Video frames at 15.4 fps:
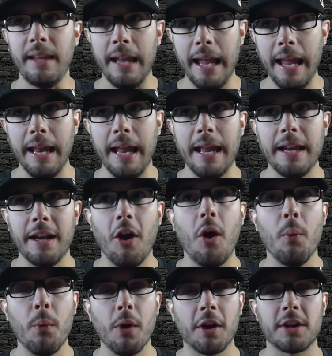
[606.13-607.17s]
And it
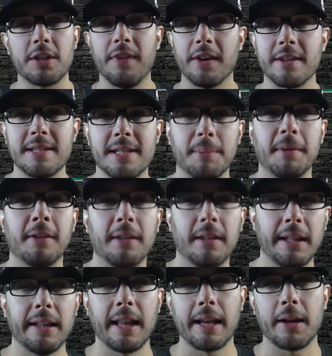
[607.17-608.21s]
all works very
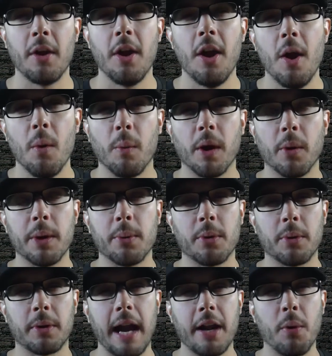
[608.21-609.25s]
similarly, like where we
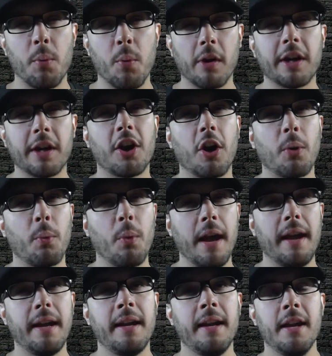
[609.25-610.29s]
were kind of working our
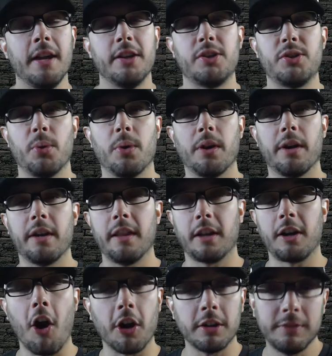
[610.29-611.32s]
way toward the
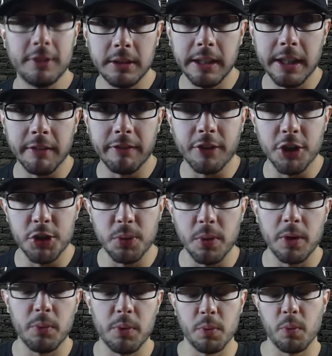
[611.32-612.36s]
carnival in the first
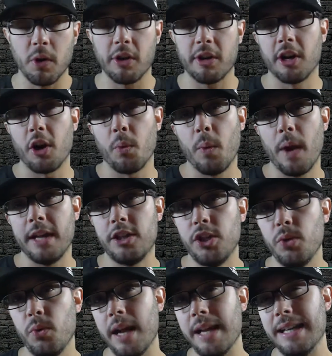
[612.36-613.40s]
one, we're working our way
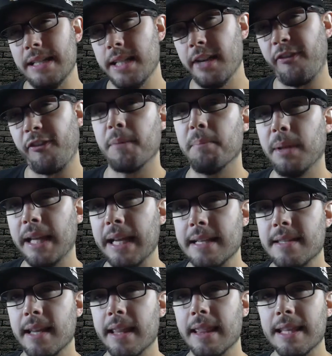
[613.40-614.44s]
to a different
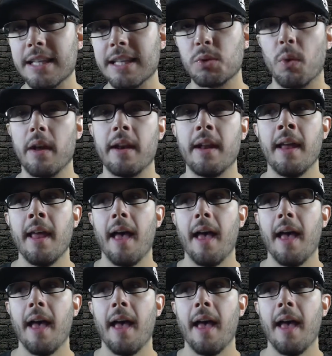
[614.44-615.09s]
place in this one.